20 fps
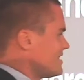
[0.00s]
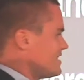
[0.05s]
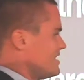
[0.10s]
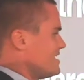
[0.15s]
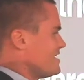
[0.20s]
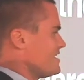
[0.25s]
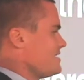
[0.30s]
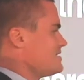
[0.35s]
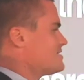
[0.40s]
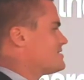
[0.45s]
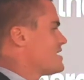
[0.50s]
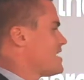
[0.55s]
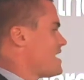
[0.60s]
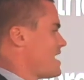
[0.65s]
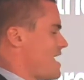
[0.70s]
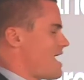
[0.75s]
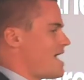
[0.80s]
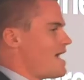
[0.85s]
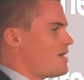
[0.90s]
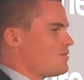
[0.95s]
thing is
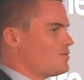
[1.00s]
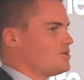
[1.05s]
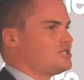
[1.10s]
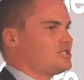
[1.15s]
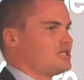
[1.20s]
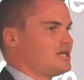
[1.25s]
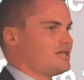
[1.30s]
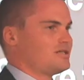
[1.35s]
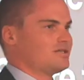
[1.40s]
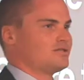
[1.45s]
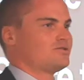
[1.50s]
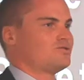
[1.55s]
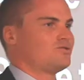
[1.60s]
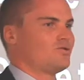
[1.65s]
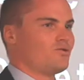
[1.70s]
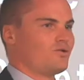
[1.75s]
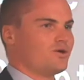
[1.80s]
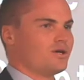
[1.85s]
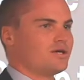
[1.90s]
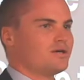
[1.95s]
how we share the
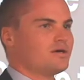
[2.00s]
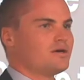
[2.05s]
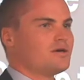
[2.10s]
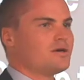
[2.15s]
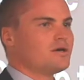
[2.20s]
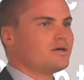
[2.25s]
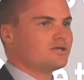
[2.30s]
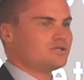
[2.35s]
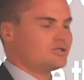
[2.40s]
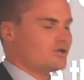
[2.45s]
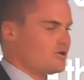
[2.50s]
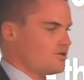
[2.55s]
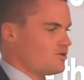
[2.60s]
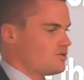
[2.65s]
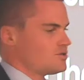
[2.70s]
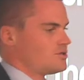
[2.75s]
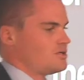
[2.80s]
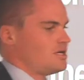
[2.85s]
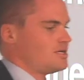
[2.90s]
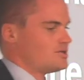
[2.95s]
story. So
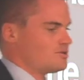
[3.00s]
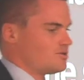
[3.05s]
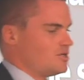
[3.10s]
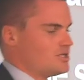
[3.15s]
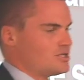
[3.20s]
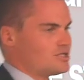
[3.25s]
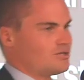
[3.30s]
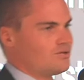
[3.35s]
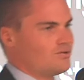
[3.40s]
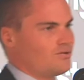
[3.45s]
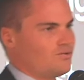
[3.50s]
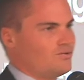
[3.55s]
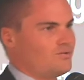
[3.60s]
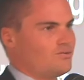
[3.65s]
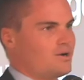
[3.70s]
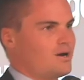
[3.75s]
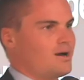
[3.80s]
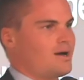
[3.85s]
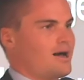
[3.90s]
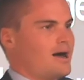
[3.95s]
in traditional
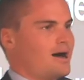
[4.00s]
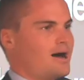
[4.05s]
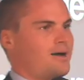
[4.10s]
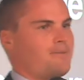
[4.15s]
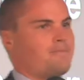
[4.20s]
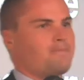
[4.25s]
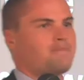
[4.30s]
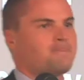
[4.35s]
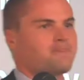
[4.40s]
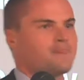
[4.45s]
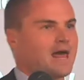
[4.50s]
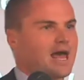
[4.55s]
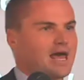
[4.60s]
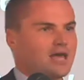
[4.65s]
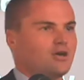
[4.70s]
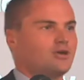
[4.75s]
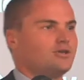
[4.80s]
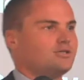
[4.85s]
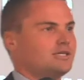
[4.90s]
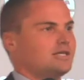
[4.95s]
Um,
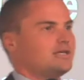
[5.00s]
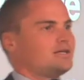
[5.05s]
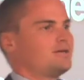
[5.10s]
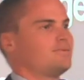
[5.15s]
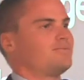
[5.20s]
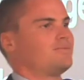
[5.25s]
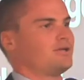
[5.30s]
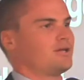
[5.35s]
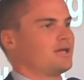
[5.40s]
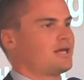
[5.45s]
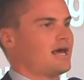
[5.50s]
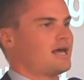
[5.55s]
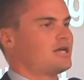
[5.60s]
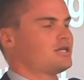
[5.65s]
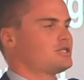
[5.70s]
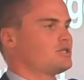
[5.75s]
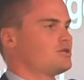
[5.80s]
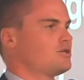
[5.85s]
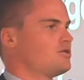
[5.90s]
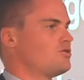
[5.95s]
A O D
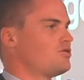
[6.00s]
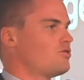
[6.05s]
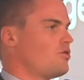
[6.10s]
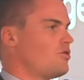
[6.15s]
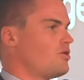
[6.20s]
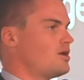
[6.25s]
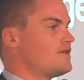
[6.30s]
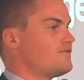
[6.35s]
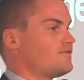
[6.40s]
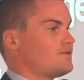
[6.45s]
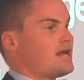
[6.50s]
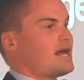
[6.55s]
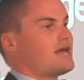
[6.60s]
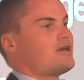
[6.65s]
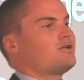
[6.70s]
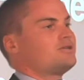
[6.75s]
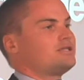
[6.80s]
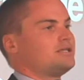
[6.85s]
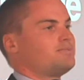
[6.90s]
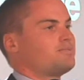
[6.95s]
communication or even
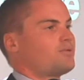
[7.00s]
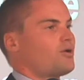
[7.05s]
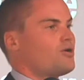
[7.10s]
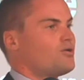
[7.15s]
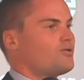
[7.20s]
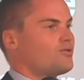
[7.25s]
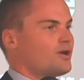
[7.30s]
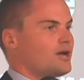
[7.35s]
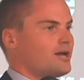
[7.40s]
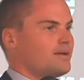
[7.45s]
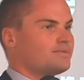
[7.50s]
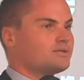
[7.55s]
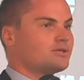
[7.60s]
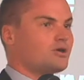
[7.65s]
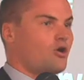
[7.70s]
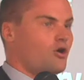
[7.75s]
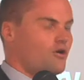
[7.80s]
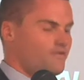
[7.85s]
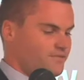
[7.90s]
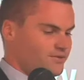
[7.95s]
A O D programs,
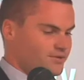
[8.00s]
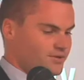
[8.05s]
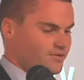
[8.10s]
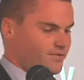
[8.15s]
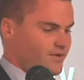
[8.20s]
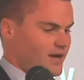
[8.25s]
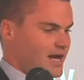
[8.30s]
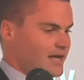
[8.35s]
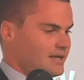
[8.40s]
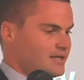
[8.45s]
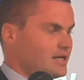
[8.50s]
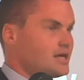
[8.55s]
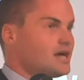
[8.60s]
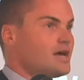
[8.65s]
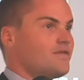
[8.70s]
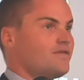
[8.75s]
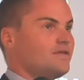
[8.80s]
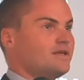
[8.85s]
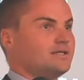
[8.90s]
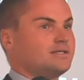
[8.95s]
often you've had
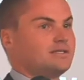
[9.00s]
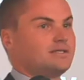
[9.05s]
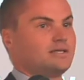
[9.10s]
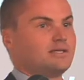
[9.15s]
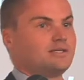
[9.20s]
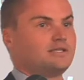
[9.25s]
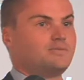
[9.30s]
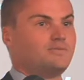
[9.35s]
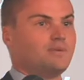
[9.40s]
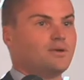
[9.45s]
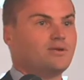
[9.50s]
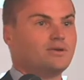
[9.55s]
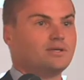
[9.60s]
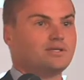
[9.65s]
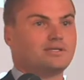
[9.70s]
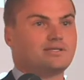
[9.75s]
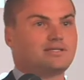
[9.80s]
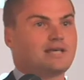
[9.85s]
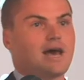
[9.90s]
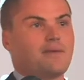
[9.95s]
this
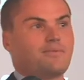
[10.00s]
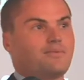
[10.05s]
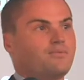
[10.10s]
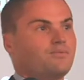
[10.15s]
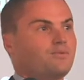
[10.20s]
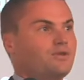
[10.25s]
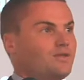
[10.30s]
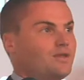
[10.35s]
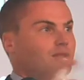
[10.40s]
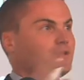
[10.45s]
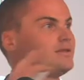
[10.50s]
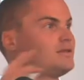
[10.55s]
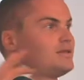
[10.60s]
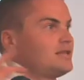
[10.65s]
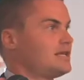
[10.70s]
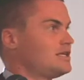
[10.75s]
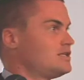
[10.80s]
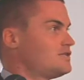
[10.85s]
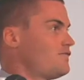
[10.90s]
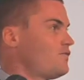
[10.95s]
experience that's happened within
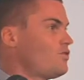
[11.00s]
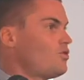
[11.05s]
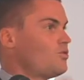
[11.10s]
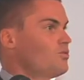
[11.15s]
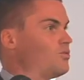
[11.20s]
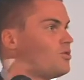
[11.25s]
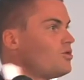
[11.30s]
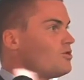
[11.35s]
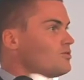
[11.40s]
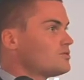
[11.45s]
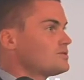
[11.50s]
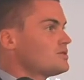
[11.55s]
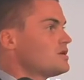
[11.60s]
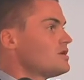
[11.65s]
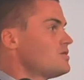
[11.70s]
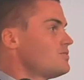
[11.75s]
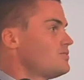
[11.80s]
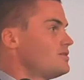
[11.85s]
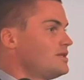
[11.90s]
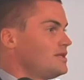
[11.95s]
these four walls,
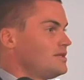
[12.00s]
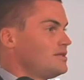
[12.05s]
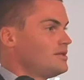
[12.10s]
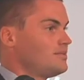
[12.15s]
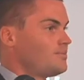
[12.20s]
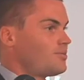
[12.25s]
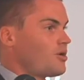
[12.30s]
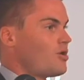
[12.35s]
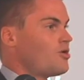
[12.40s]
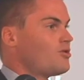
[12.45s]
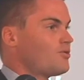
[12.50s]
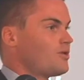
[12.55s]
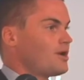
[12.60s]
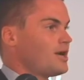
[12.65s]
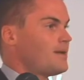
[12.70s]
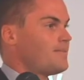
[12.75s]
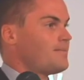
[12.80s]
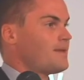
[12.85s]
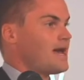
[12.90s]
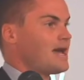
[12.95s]
within the
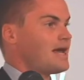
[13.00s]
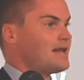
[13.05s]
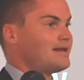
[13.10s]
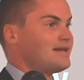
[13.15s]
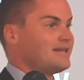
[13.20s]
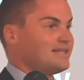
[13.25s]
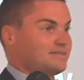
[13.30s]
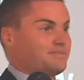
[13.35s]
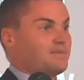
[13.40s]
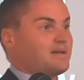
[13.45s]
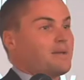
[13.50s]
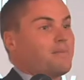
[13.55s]
program, and it's been